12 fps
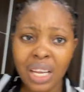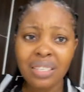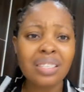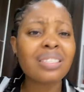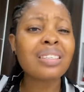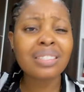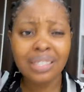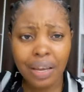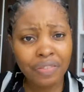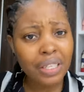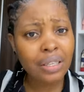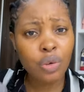This is
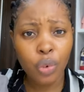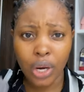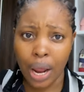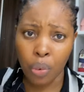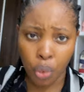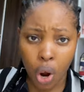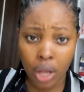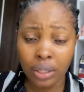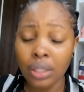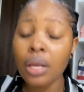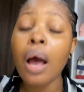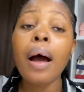definitely what I
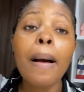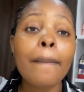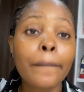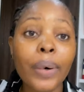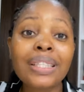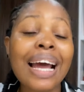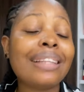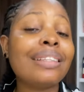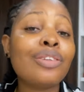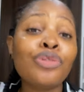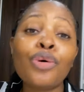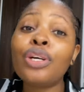want, but I
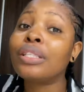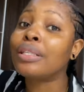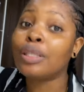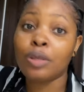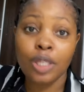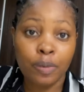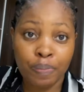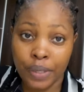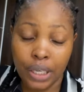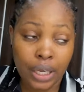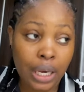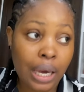didn't know it is this
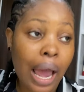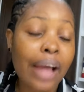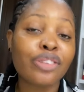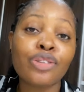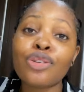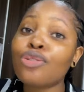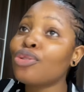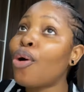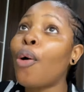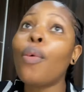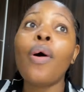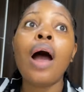big. I didn't
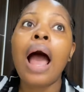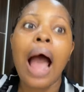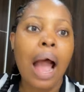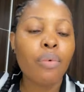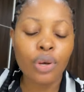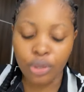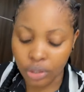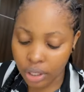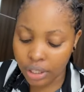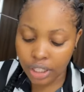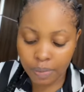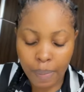know. I was
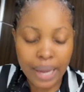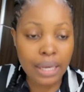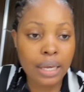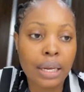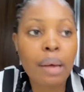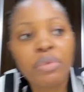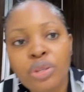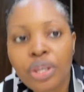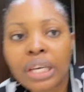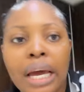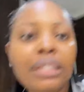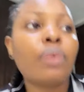using this mannequin. Let me show
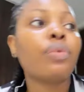you guys.